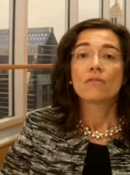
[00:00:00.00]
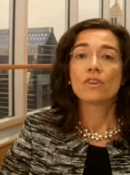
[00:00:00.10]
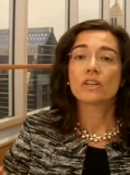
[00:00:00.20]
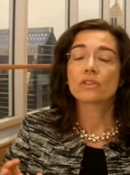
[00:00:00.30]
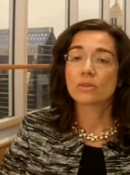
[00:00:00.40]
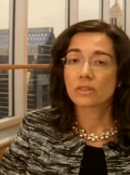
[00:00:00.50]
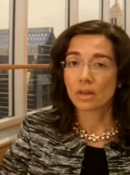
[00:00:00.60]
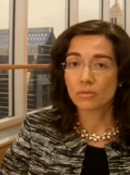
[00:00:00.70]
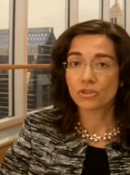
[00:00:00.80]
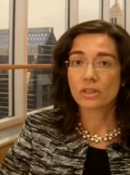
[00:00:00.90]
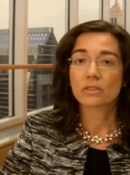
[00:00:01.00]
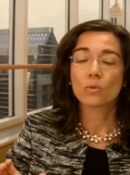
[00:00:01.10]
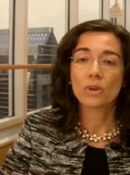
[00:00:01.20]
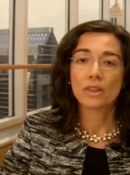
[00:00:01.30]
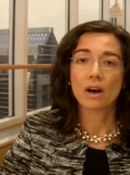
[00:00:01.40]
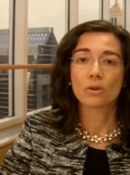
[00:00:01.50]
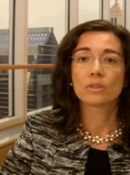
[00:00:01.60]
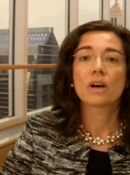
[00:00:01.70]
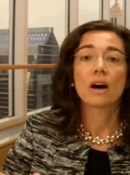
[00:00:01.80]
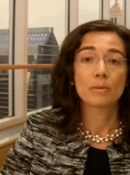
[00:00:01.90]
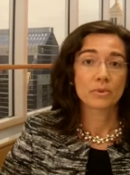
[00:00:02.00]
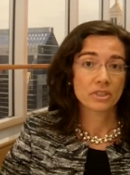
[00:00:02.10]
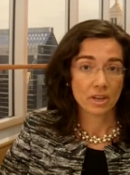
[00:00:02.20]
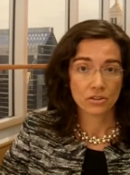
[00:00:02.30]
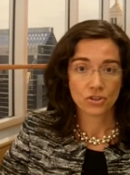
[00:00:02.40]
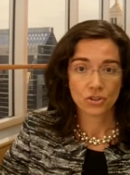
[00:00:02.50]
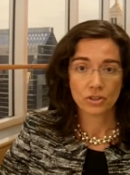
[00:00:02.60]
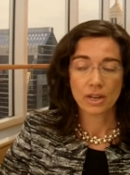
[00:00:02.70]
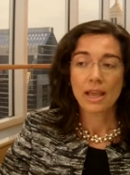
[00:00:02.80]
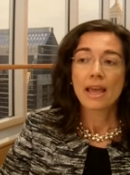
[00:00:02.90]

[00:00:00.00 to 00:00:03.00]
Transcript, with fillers: versus subjects without hypertension.